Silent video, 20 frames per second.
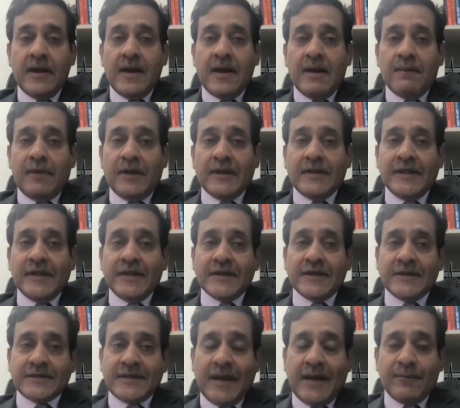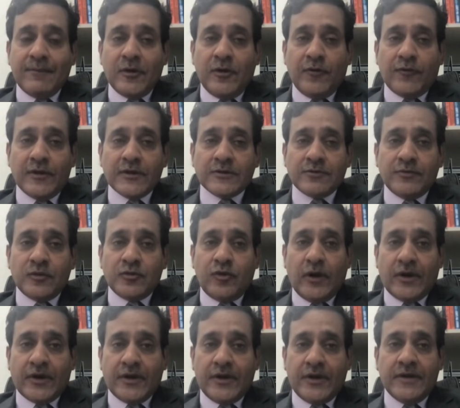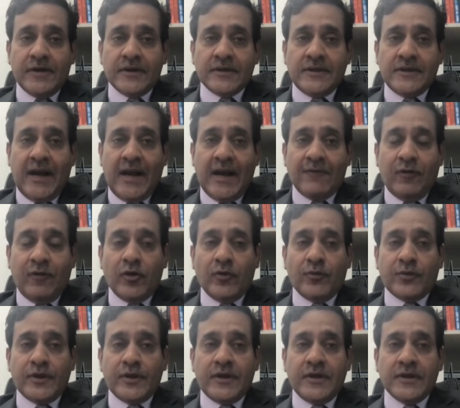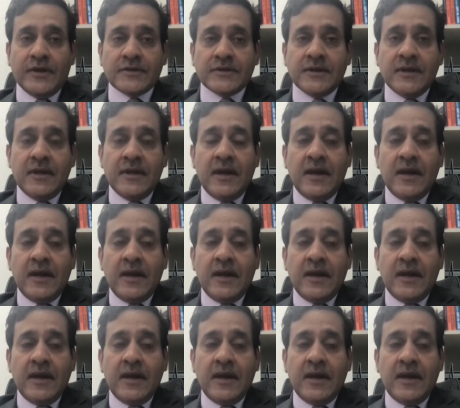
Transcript: But then there's a segment of customers who are traders, they're high volume traders,